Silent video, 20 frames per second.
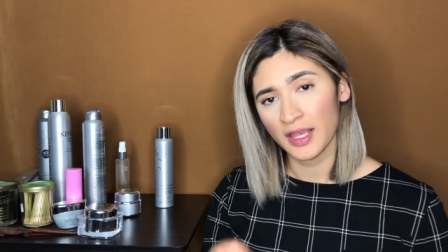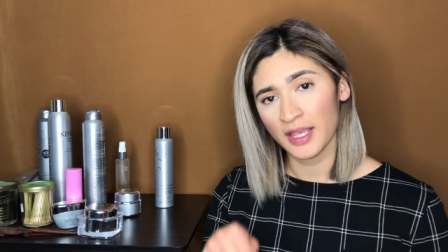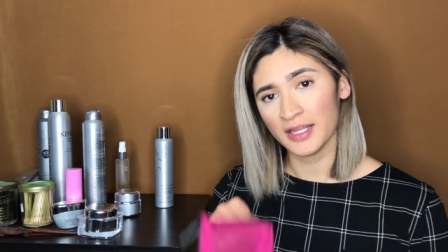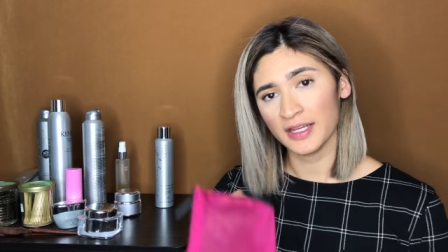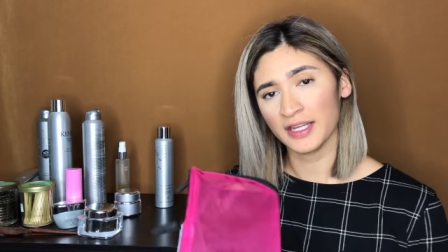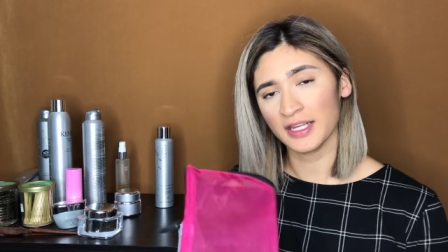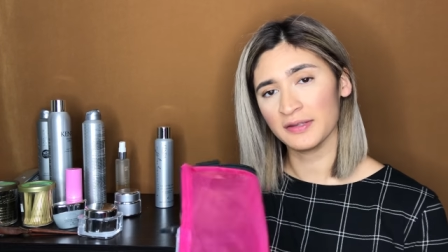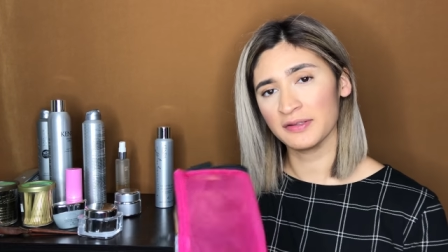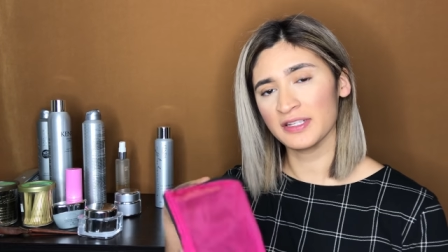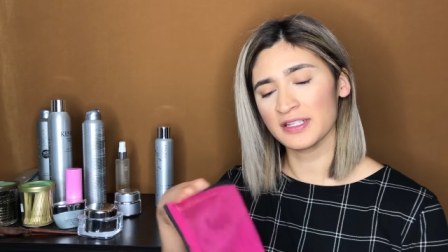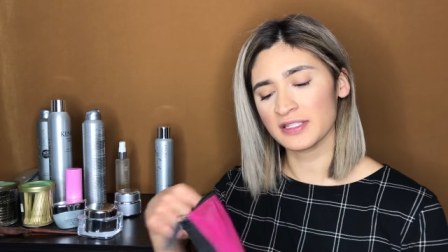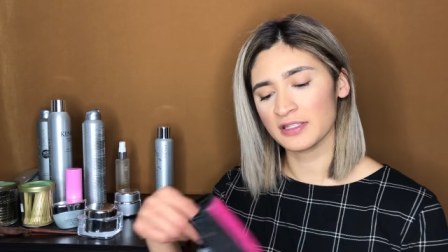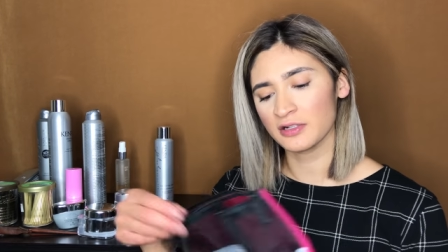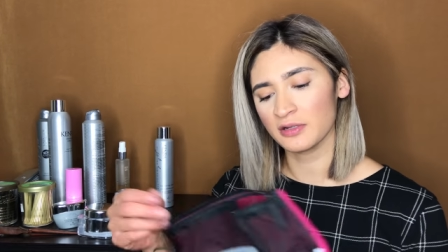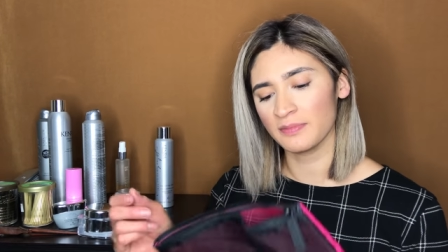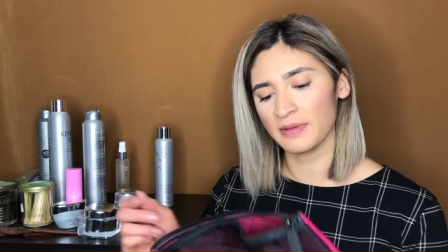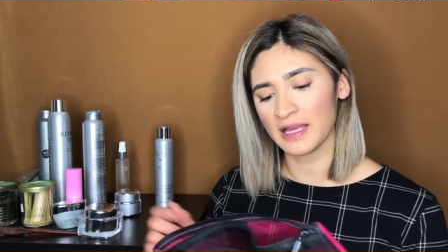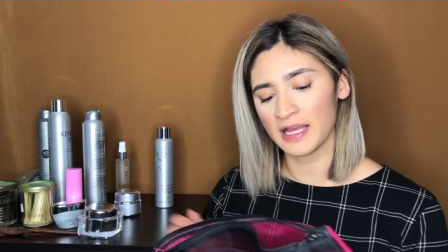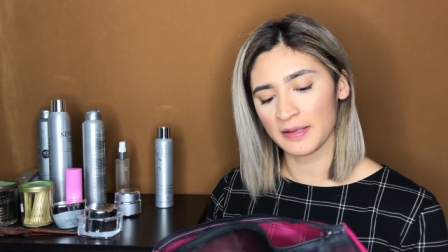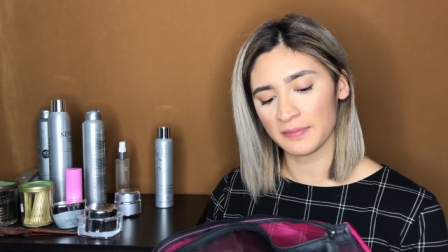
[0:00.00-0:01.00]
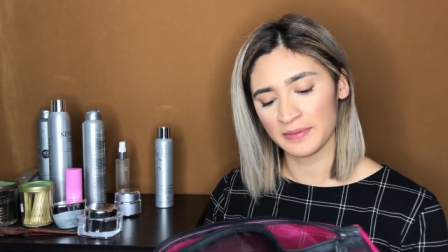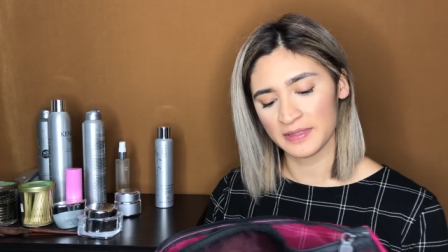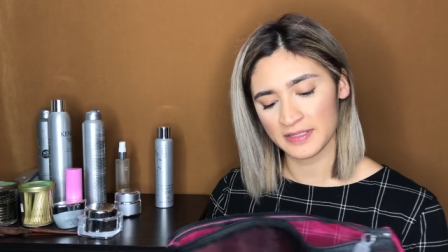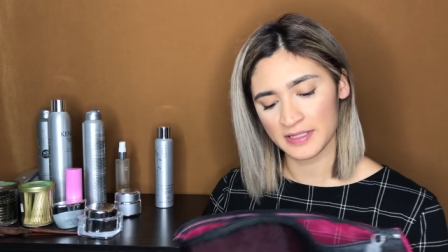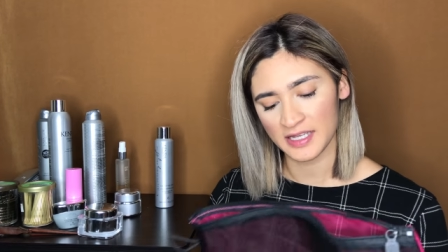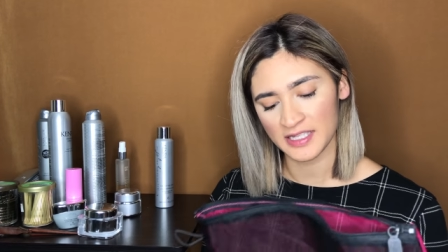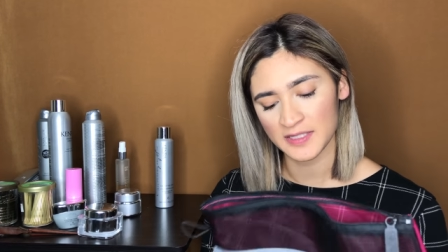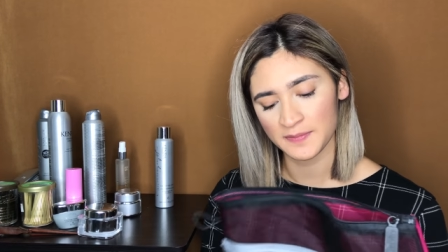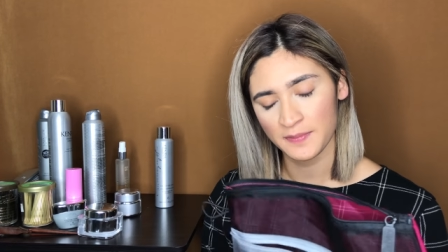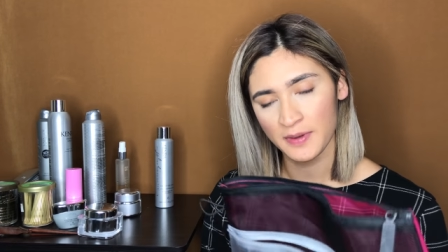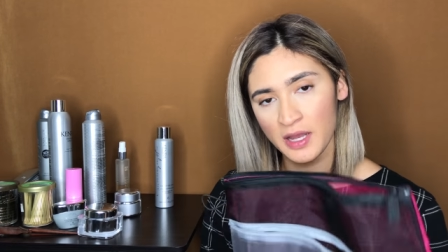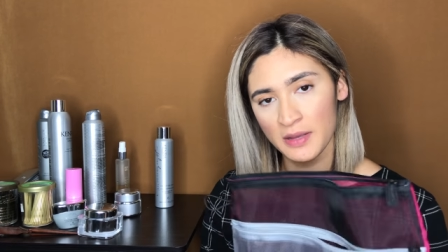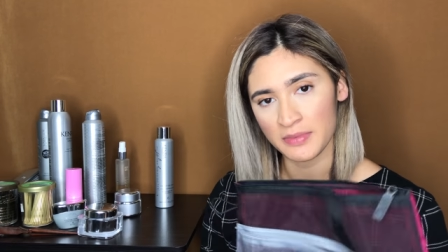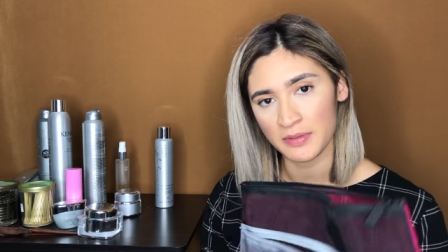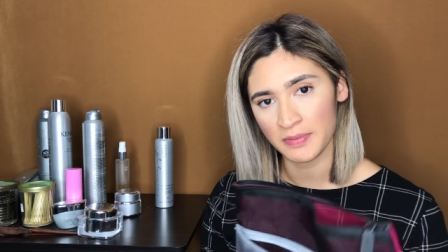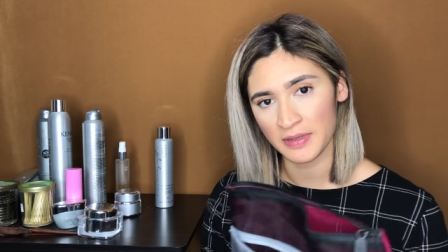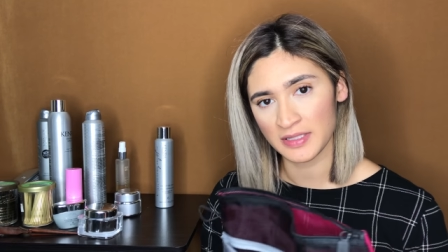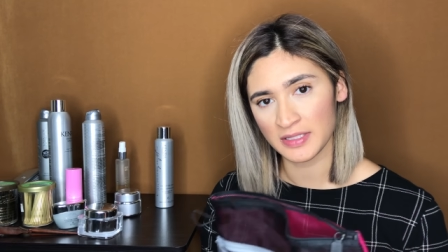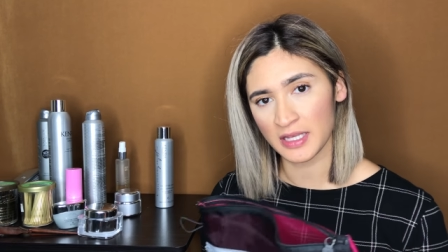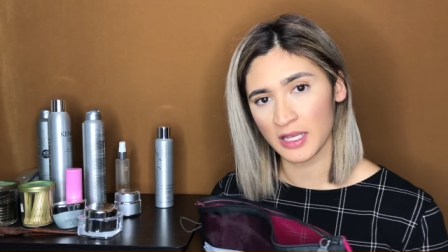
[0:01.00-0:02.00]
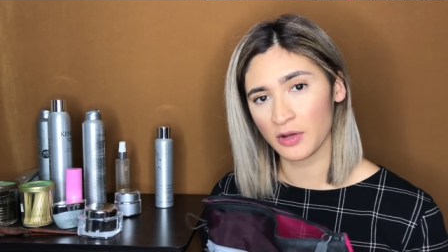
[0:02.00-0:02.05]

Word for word: And in this little bag, besides bobby pins,